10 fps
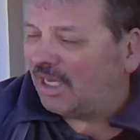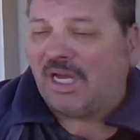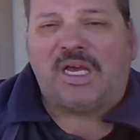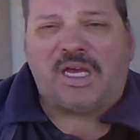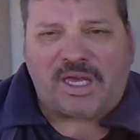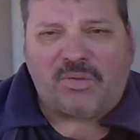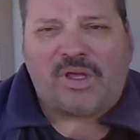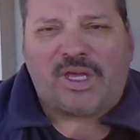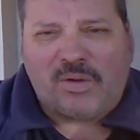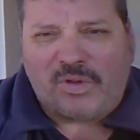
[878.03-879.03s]
I listened
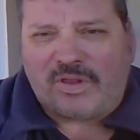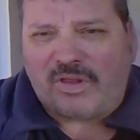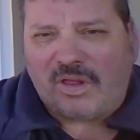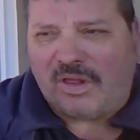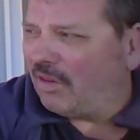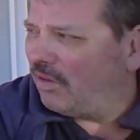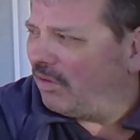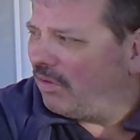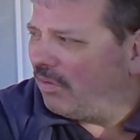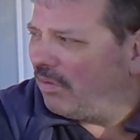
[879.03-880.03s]
to
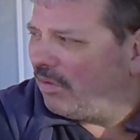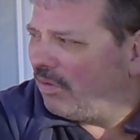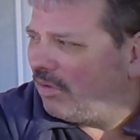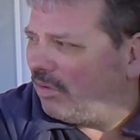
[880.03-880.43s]
Justine Bateman.